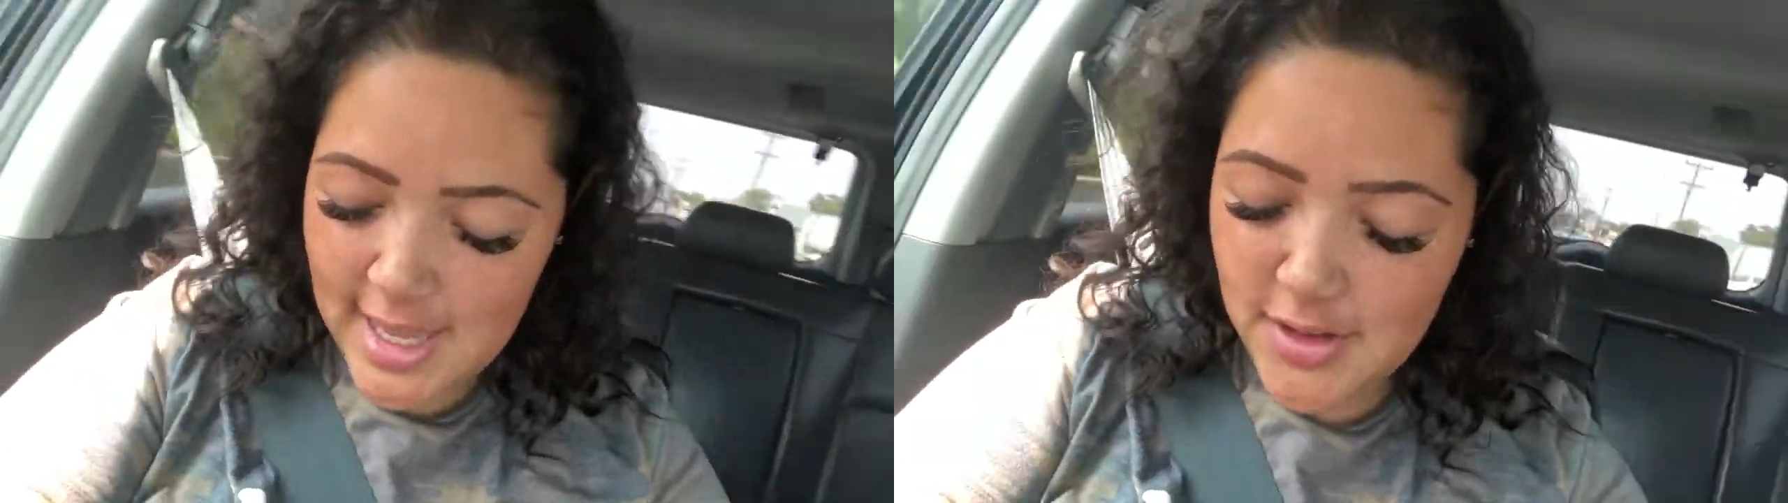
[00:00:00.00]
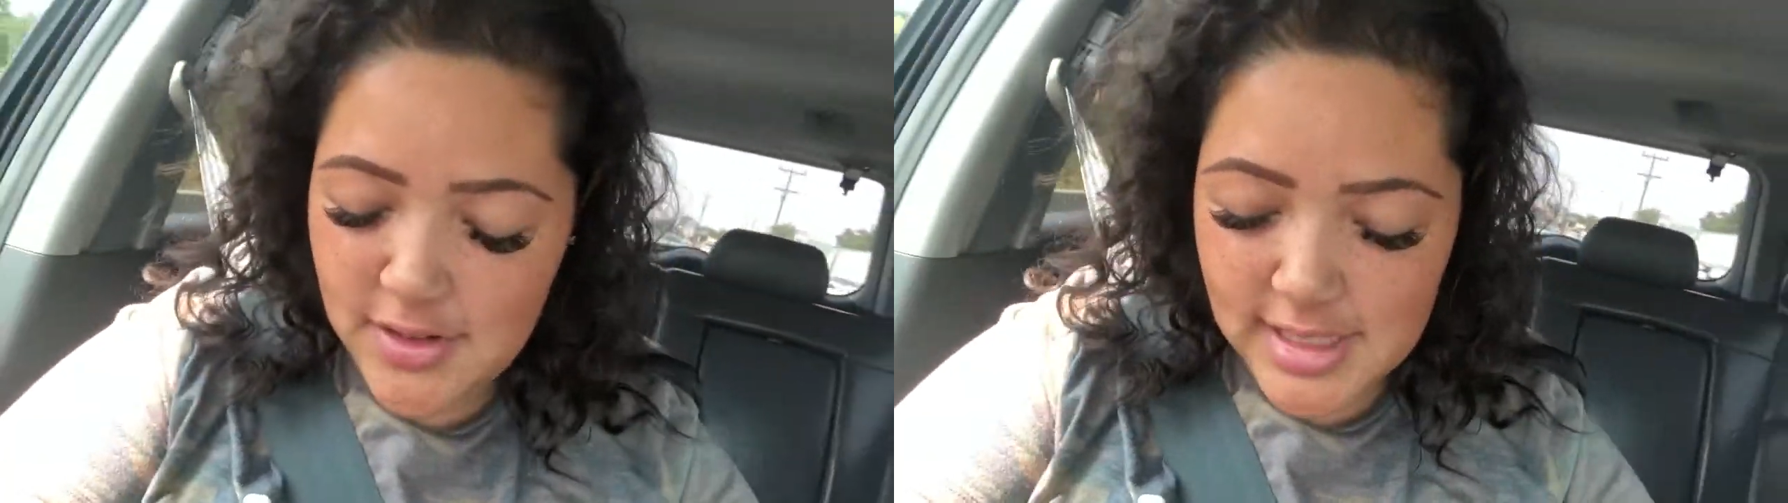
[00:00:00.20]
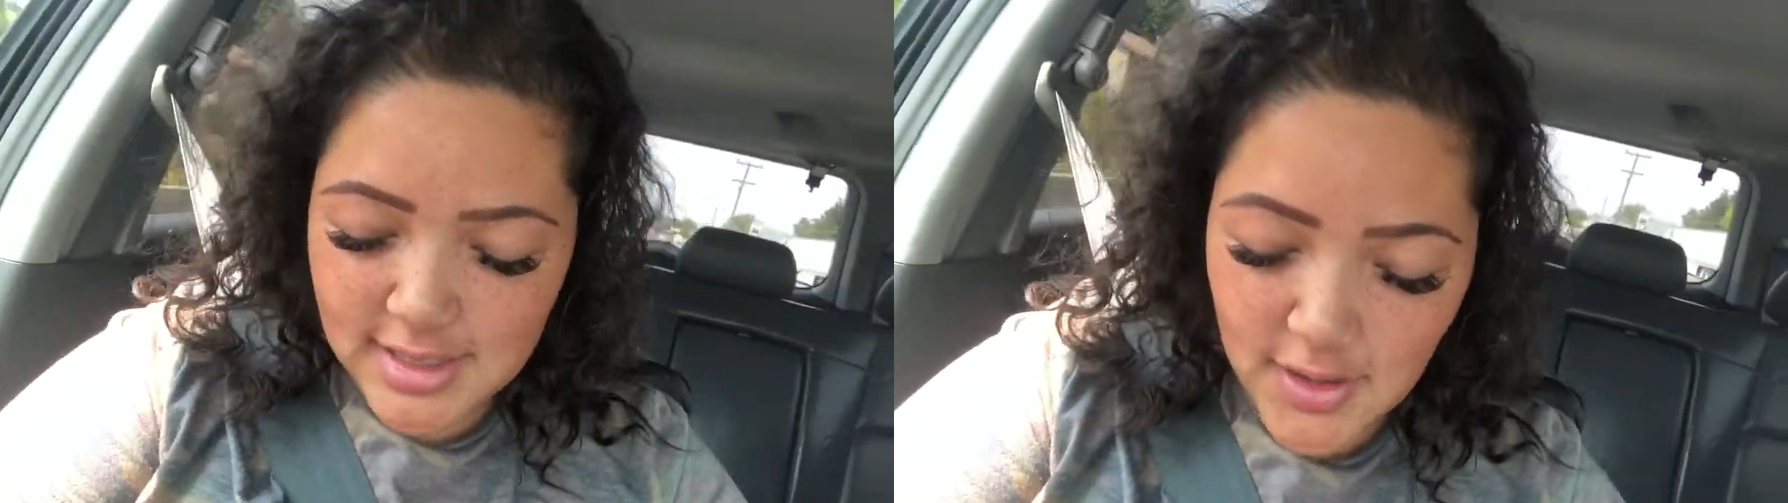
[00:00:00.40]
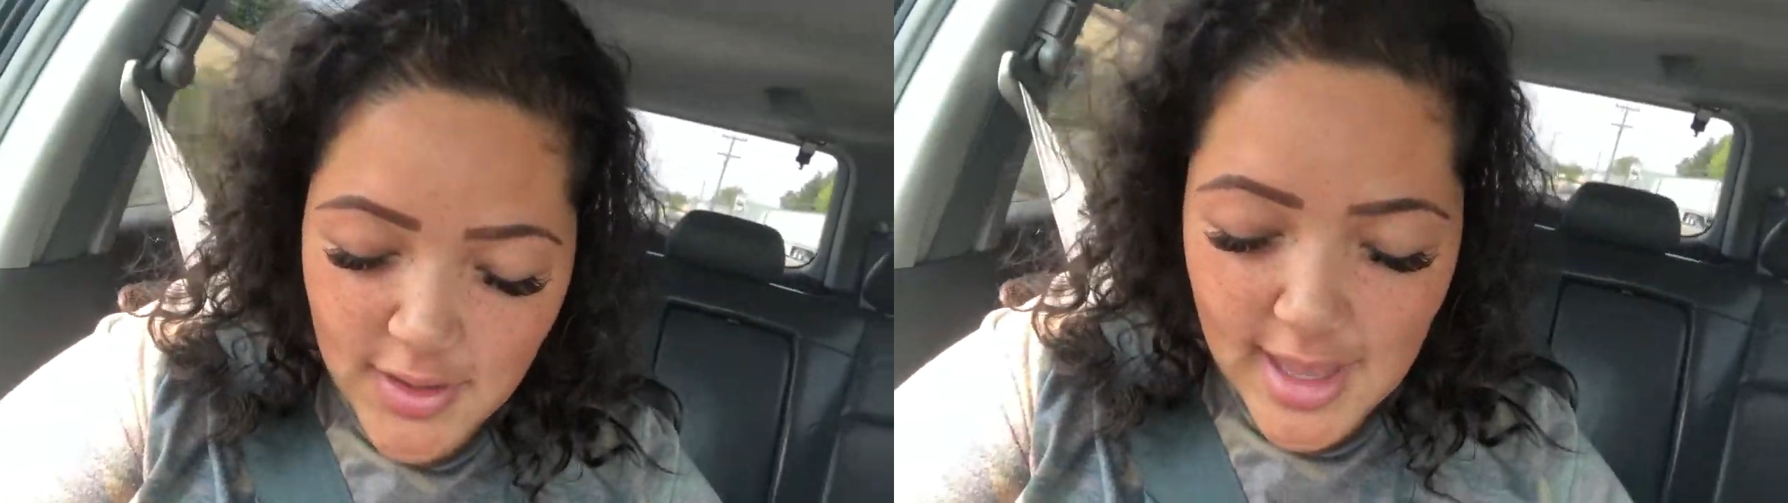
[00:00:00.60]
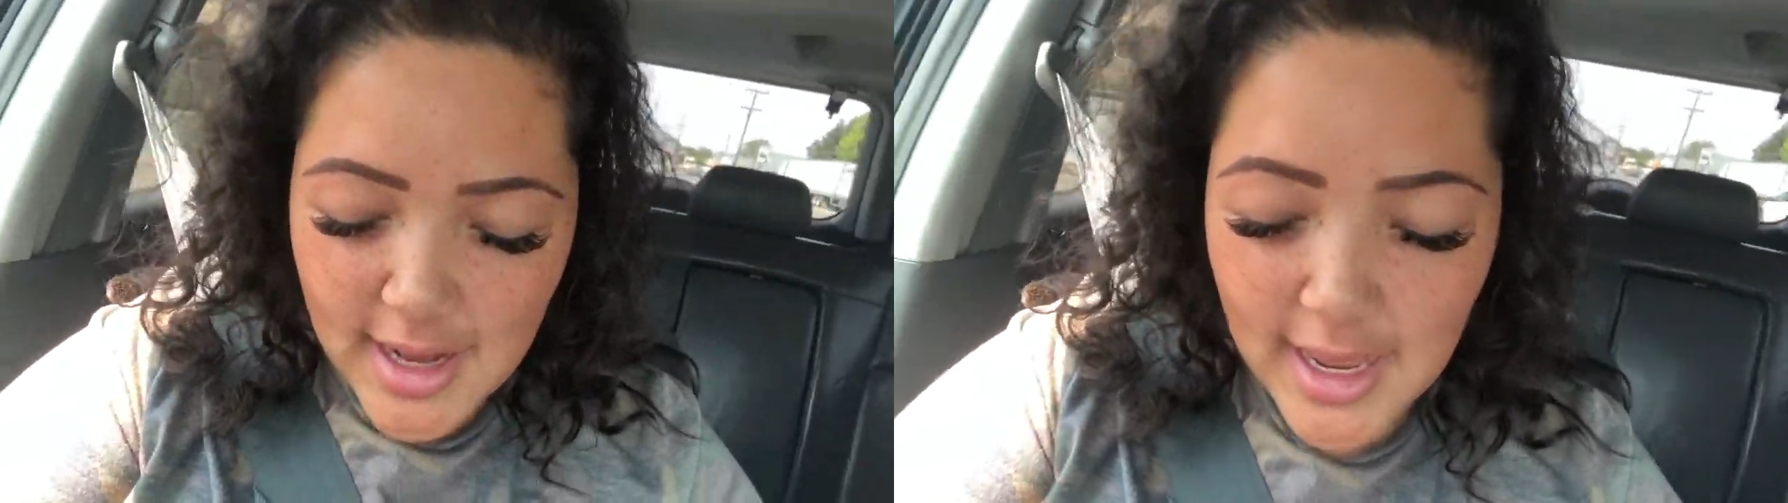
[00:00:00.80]
and you need to go
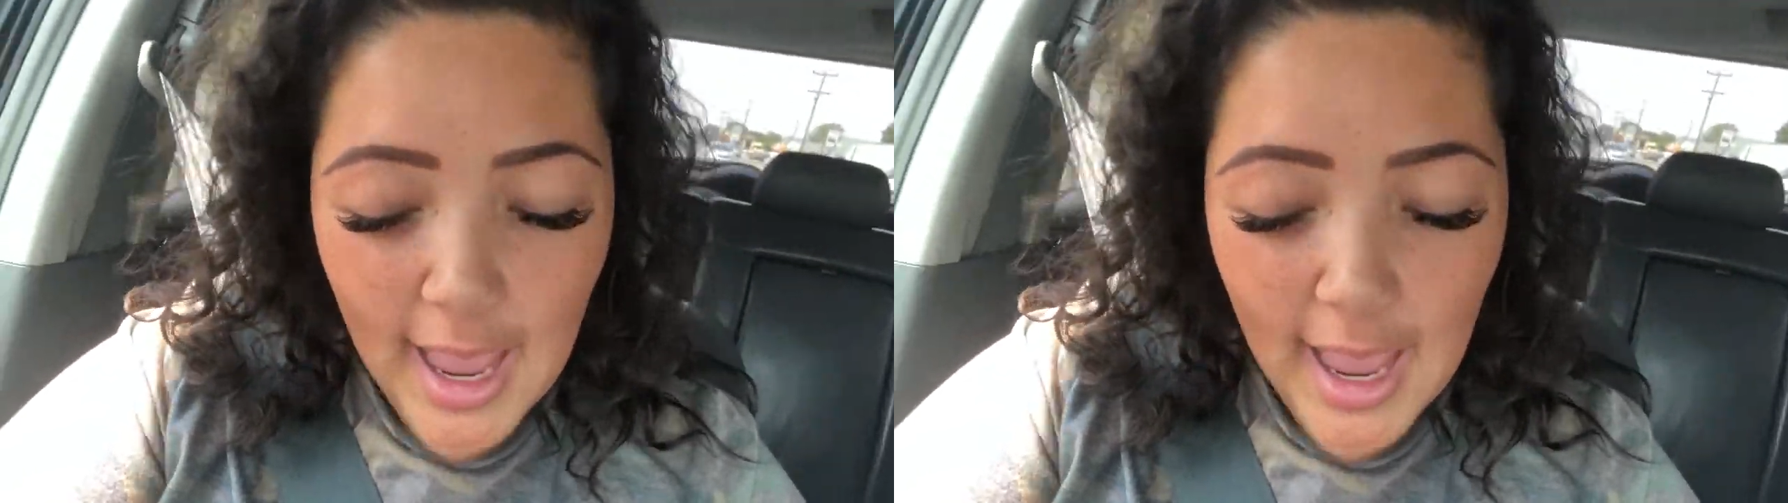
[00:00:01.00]
get a